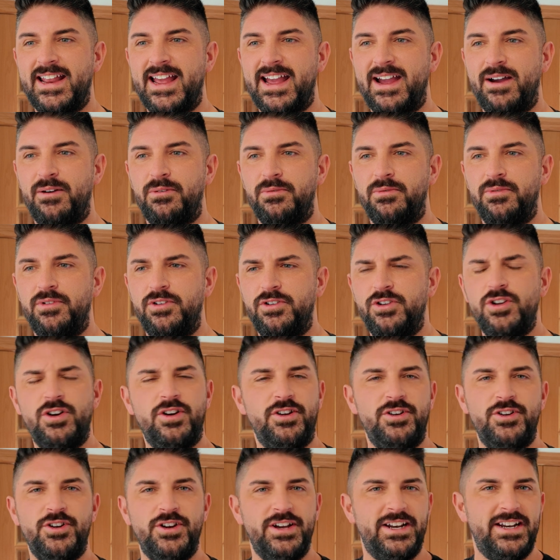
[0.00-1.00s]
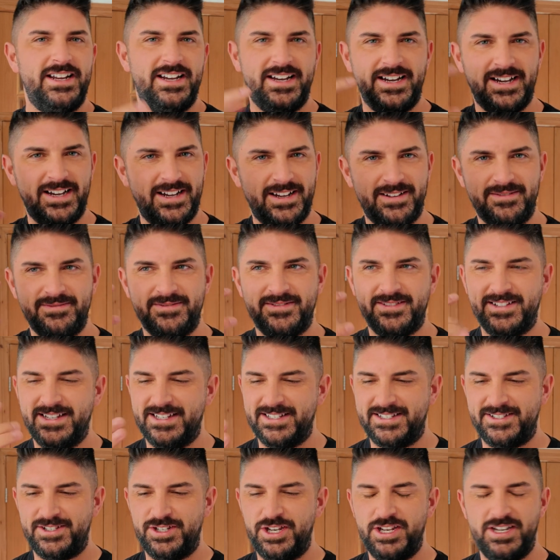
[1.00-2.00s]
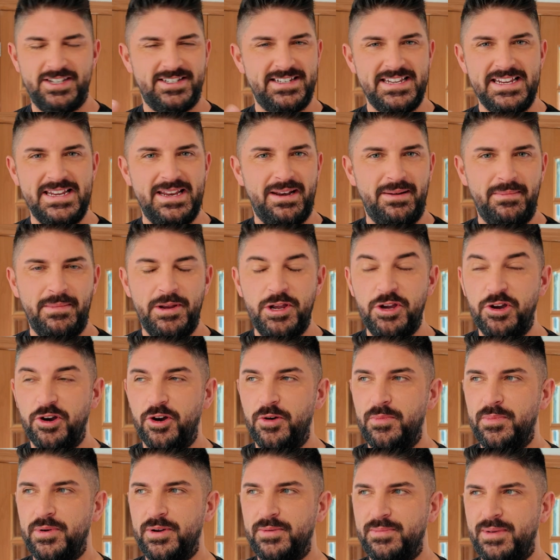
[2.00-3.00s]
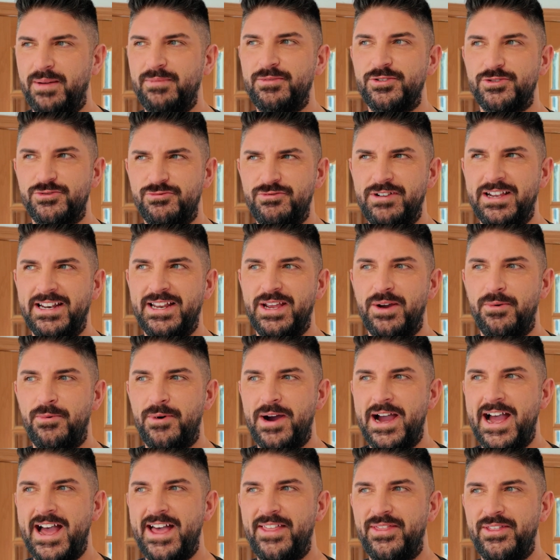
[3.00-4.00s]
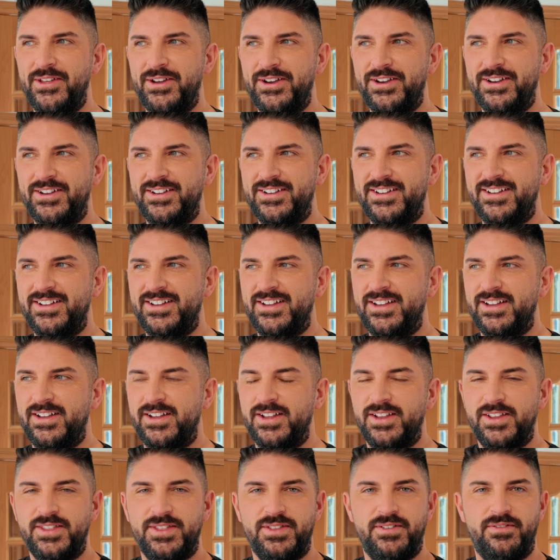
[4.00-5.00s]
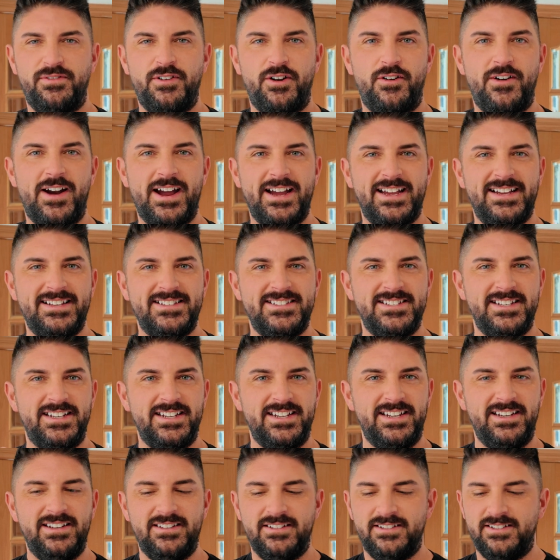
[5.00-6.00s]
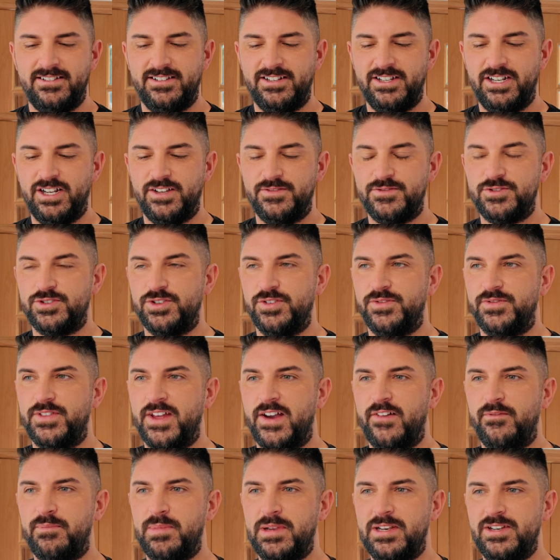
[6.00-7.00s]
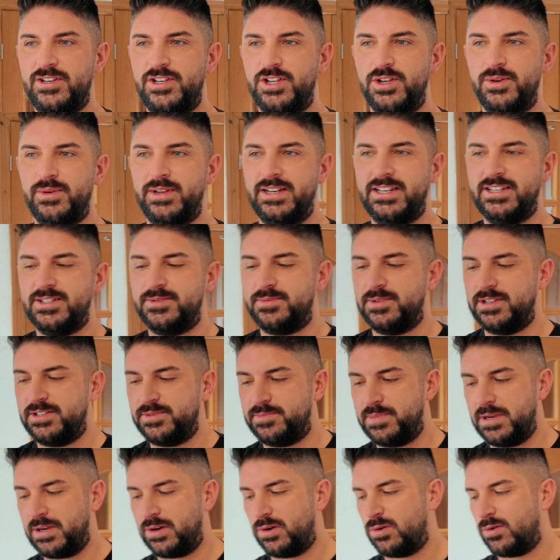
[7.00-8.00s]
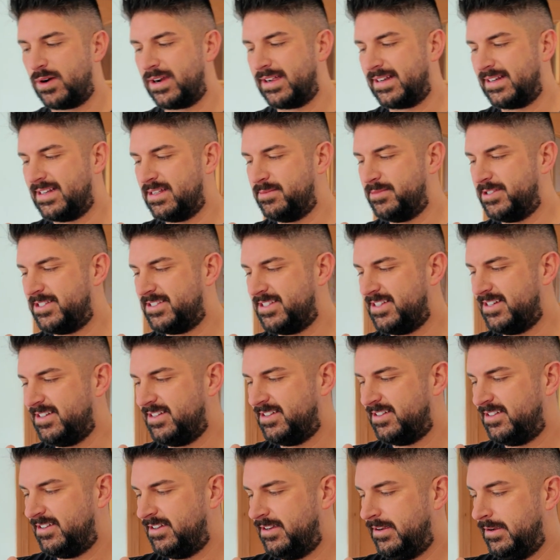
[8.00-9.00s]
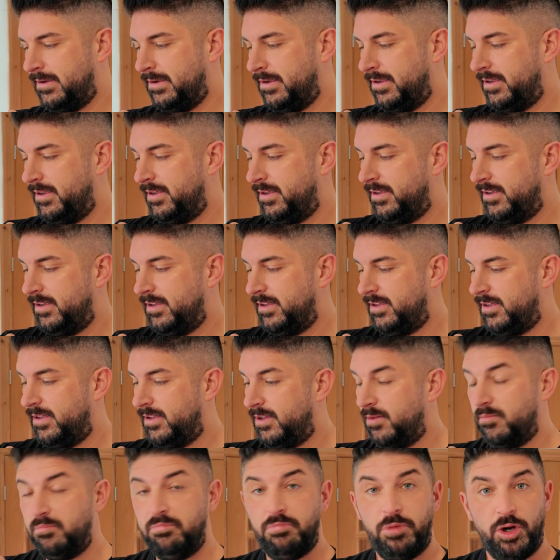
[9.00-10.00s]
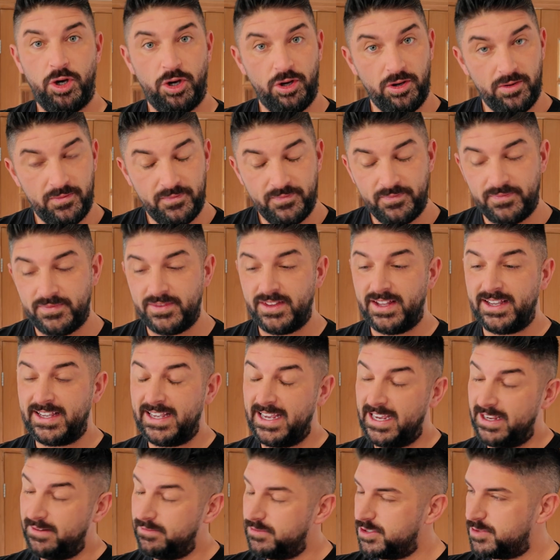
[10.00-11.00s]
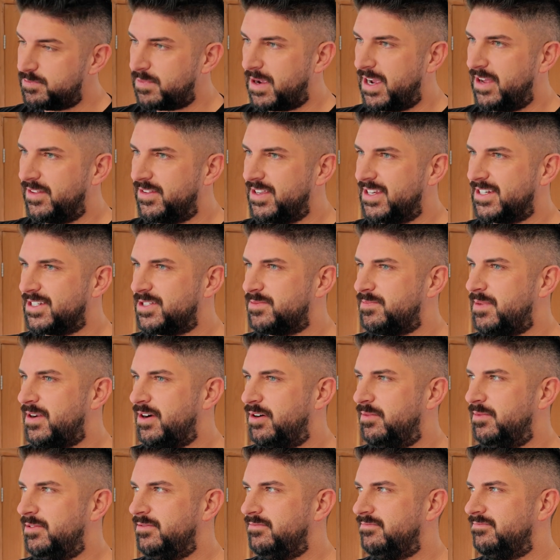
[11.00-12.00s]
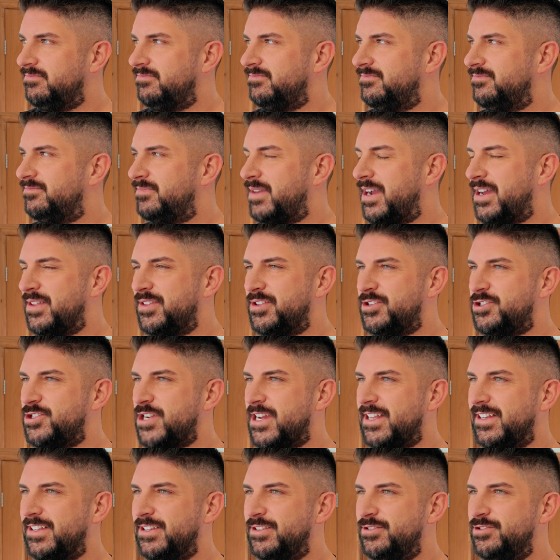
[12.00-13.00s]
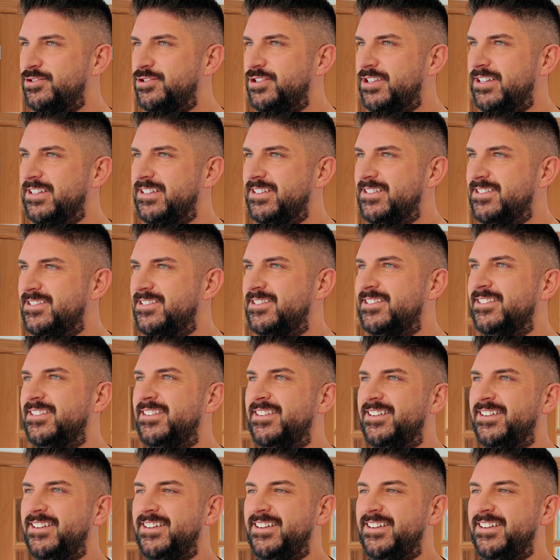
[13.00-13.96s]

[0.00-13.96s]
now, not in a, it's eating me up, but I'm just really aware that the variety, of stuff that I've been doing has been quite limiting. But again, it's part of the experiment. Part of the challenge is